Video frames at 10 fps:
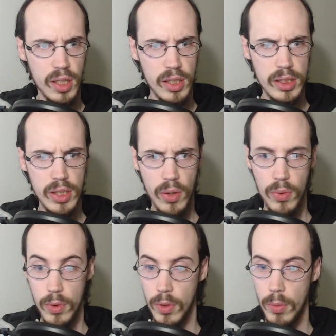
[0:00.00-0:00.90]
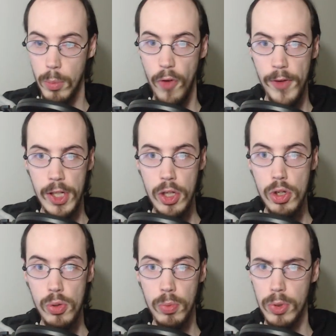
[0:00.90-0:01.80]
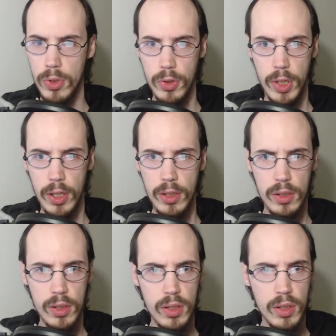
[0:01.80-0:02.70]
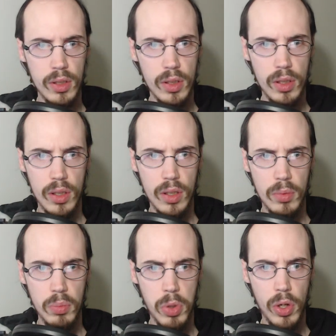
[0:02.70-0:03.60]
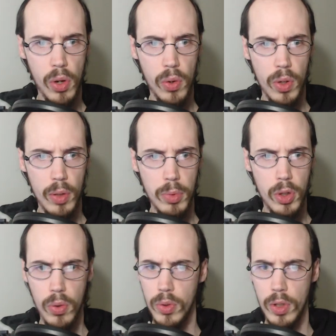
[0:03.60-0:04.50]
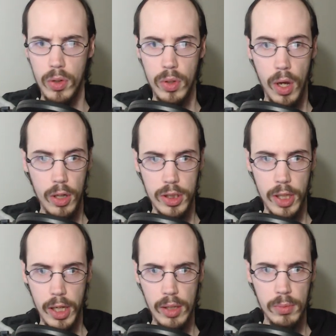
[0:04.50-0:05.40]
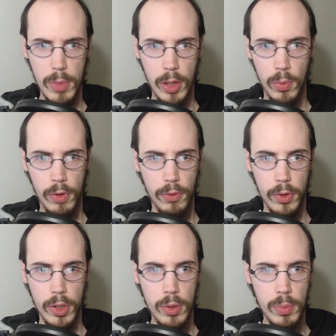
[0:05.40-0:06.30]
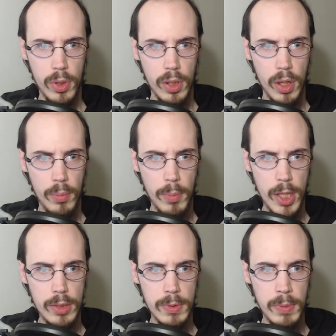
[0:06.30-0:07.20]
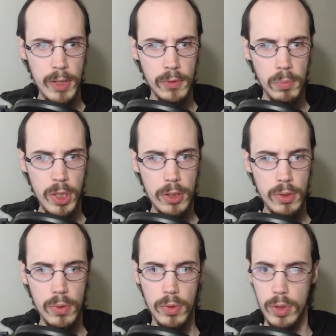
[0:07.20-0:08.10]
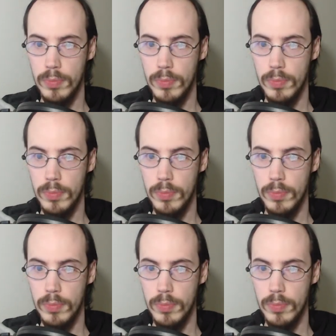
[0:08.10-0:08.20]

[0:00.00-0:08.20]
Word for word: Let's go. Perfect cube! Okay. Poco! Poco! Oh, Hawk's like making run for the cube. Make some space for me too.